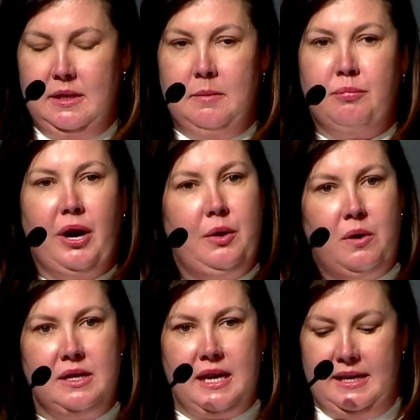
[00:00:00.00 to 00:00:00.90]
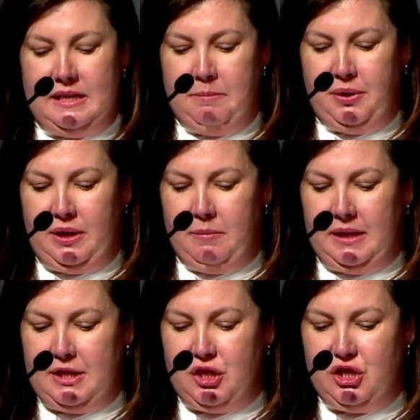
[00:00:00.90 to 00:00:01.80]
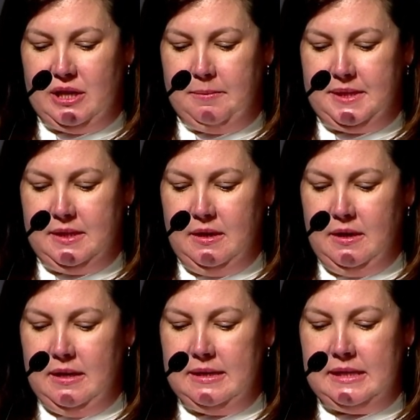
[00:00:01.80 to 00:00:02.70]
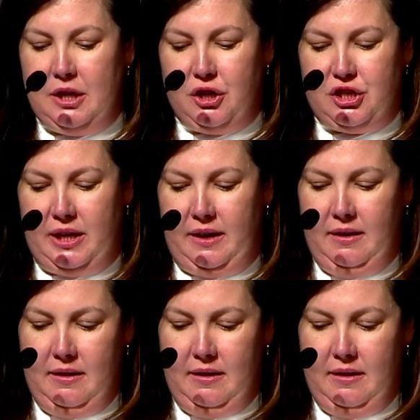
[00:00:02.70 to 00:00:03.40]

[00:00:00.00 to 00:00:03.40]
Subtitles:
prioritizing building relationships, synergy,